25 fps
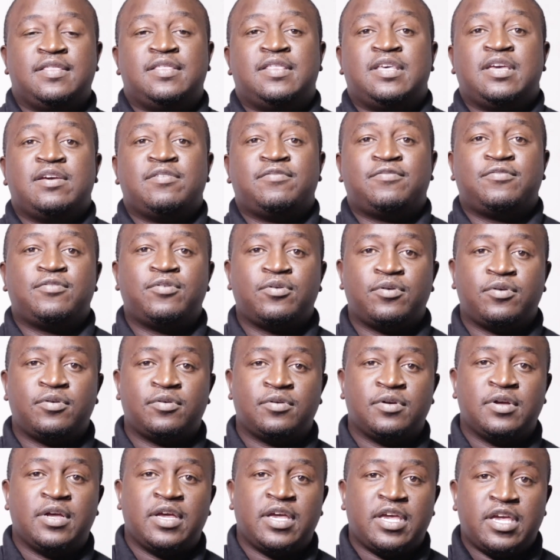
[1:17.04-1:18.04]
therefore
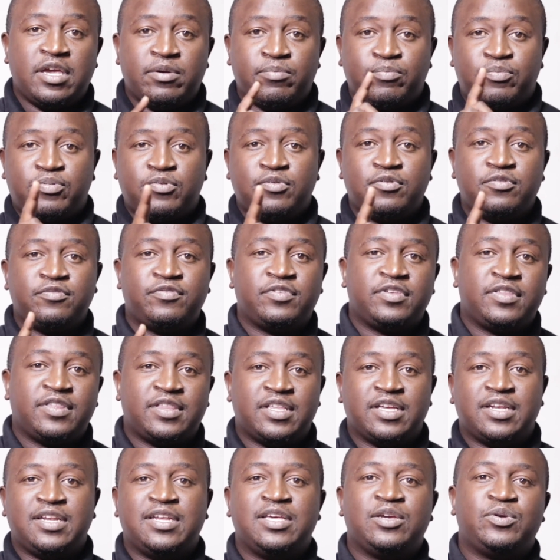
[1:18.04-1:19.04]
improving
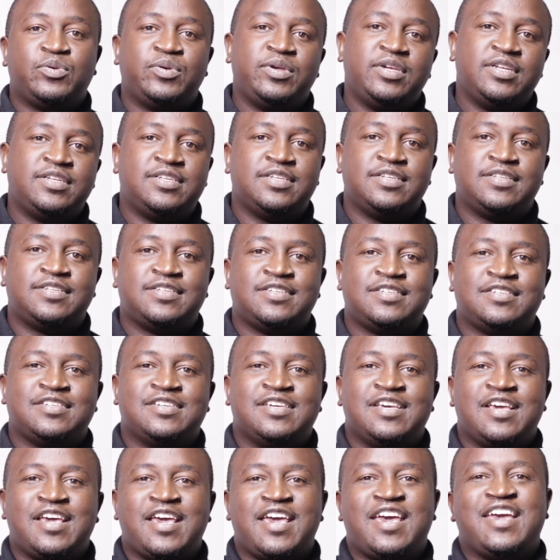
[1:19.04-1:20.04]
the liquidity
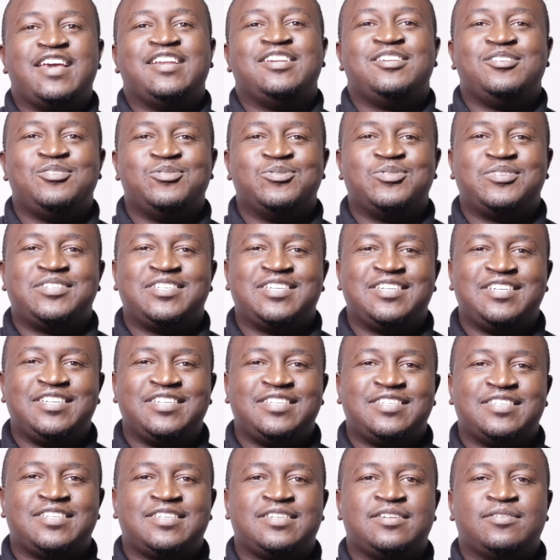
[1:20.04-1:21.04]
and
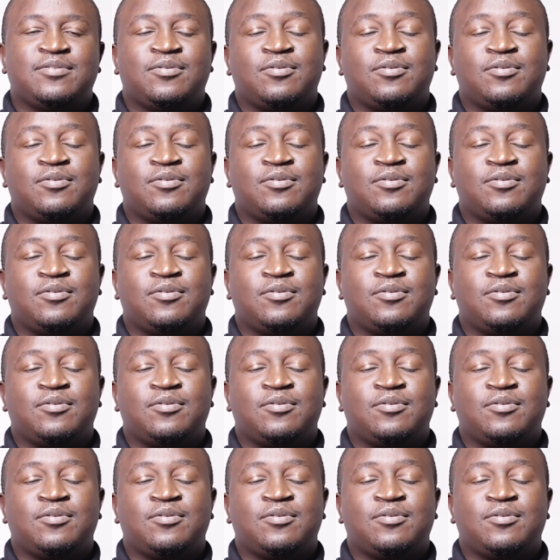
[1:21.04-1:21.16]
utility